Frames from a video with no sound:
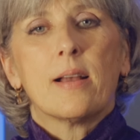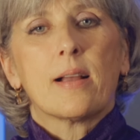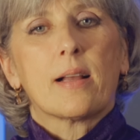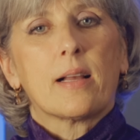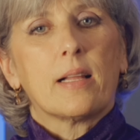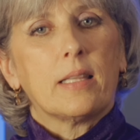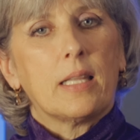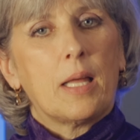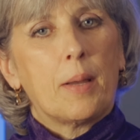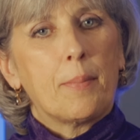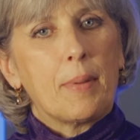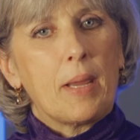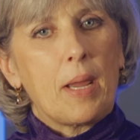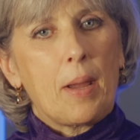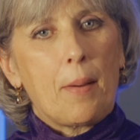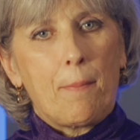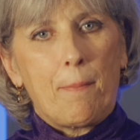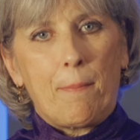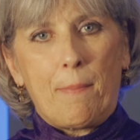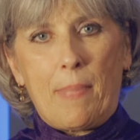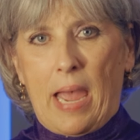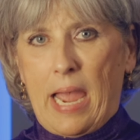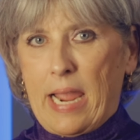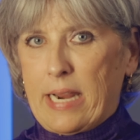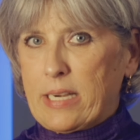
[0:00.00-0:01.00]
Columbia
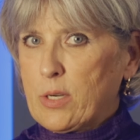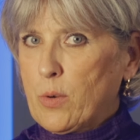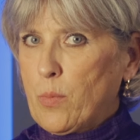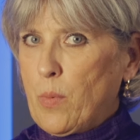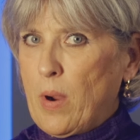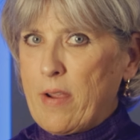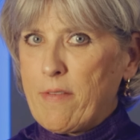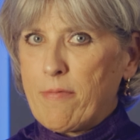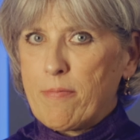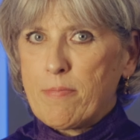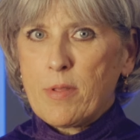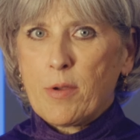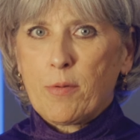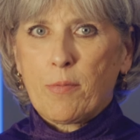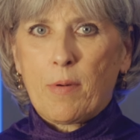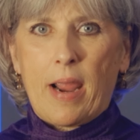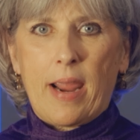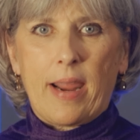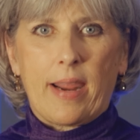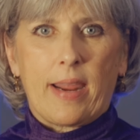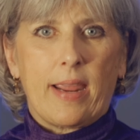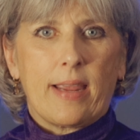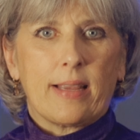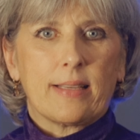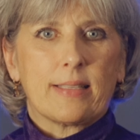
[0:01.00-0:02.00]
backed away from the
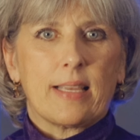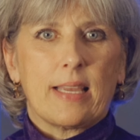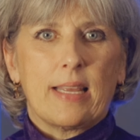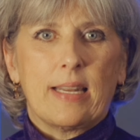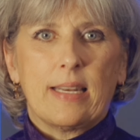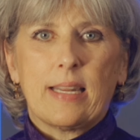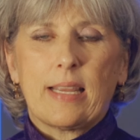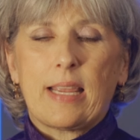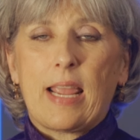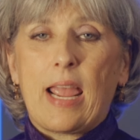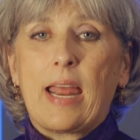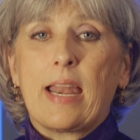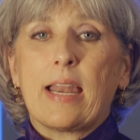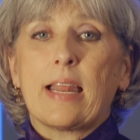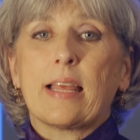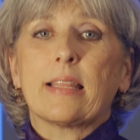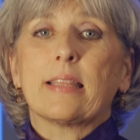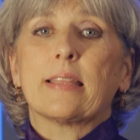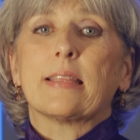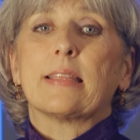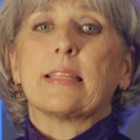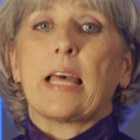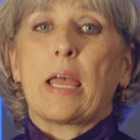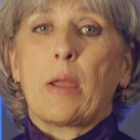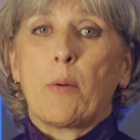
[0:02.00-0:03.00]
rankings,
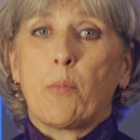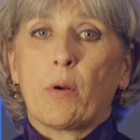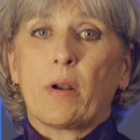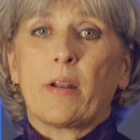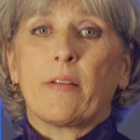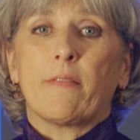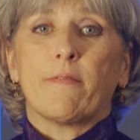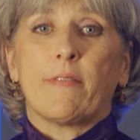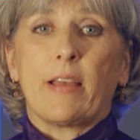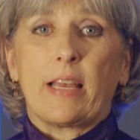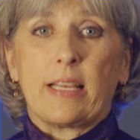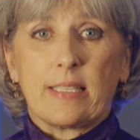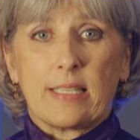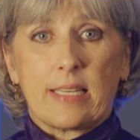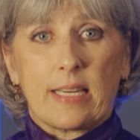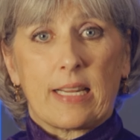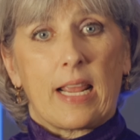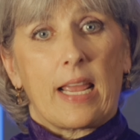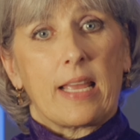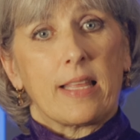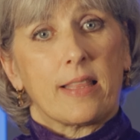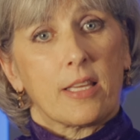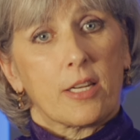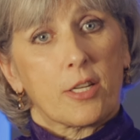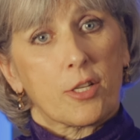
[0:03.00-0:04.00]
indicating they would
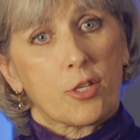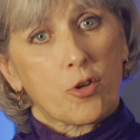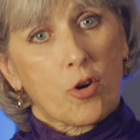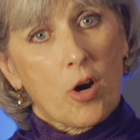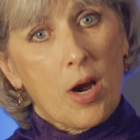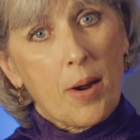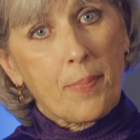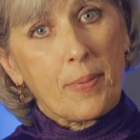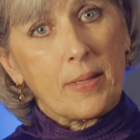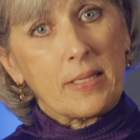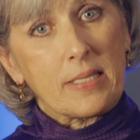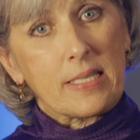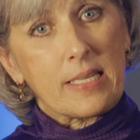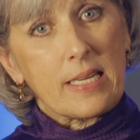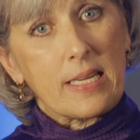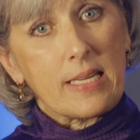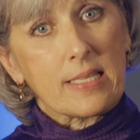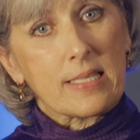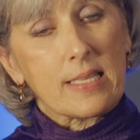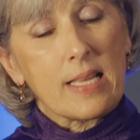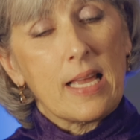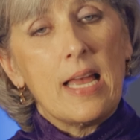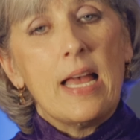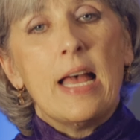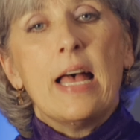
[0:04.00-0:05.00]
investigate the
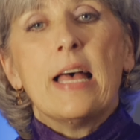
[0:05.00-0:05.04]
discrepancies.